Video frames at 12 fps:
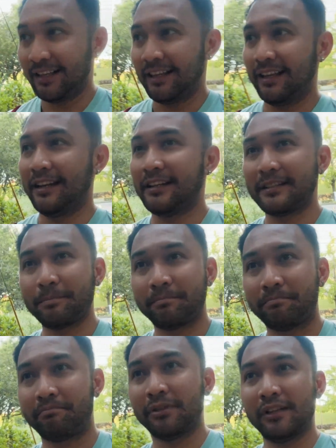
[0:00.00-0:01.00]
and it's a
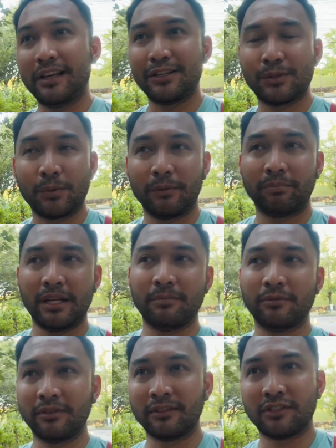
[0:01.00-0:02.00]
place where
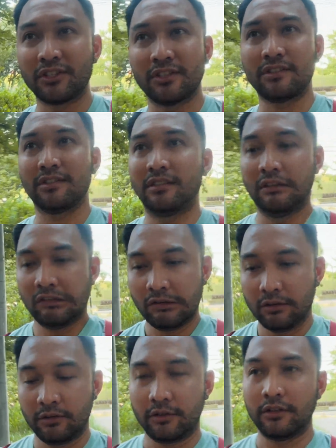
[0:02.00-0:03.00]
people just
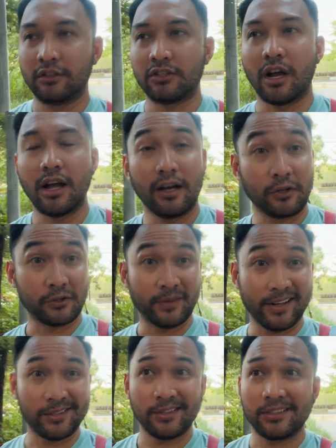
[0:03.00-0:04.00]
jog or
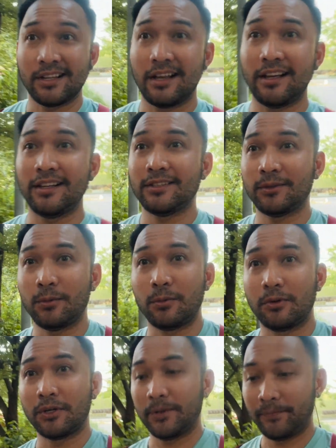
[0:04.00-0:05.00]
exercise,
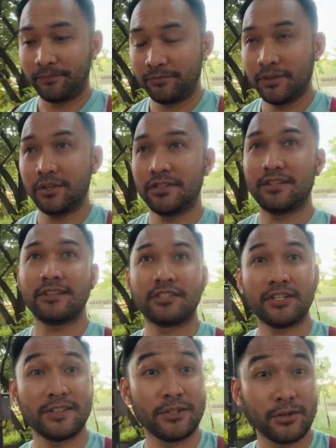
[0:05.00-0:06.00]
or
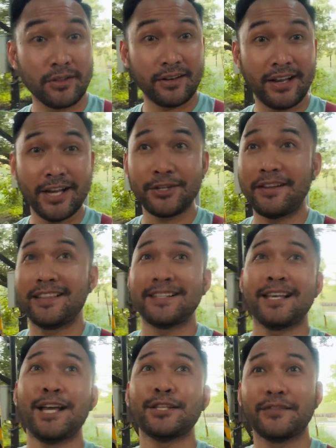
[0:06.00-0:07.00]
just enjoy the nature and the sounds of